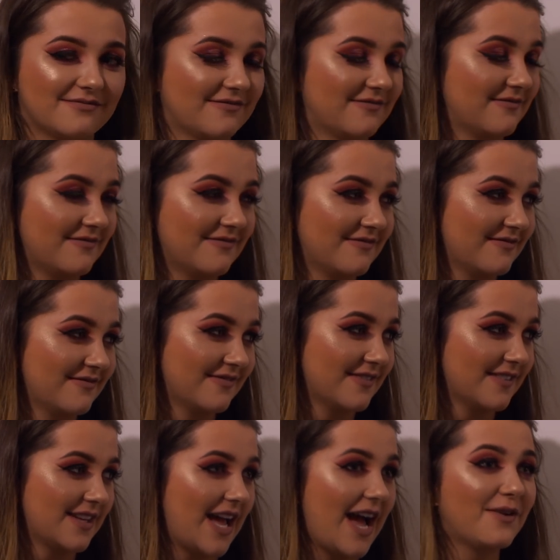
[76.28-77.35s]
No. What do you mean?
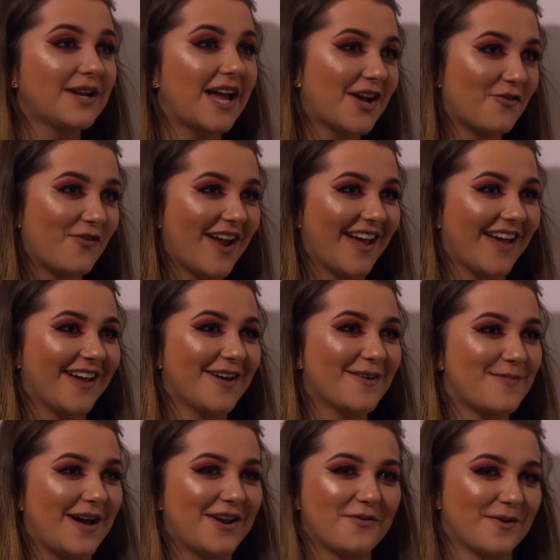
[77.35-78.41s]
I would like a ring,
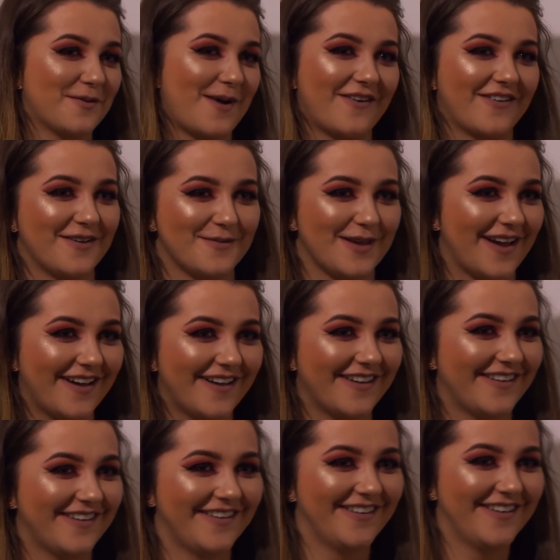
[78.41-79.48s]
but I don't want to marry him yet.
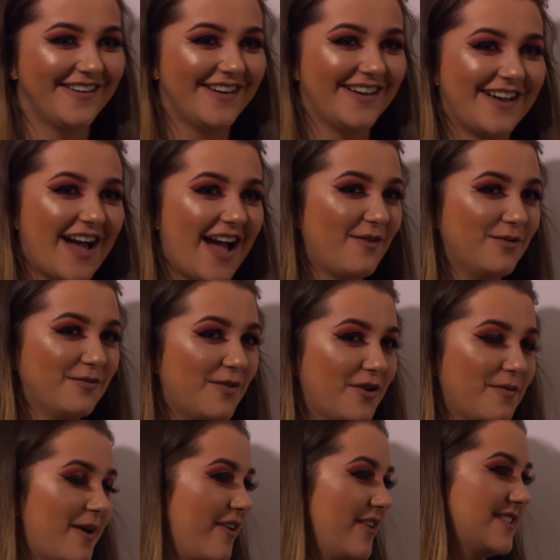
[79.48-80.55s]
Oh, dear. No. I wouldn't want
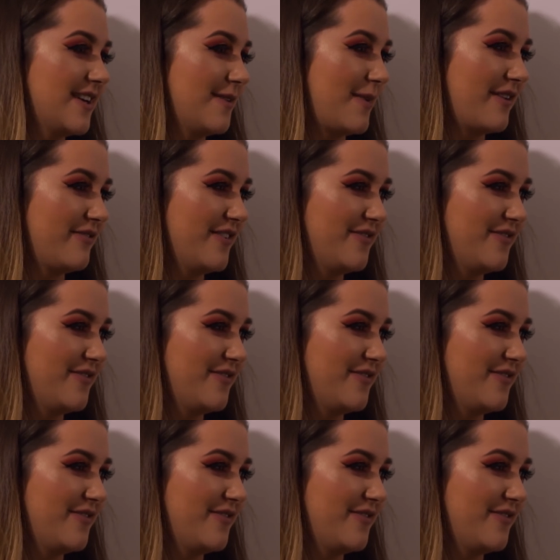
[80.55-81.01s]
to marry till I'm like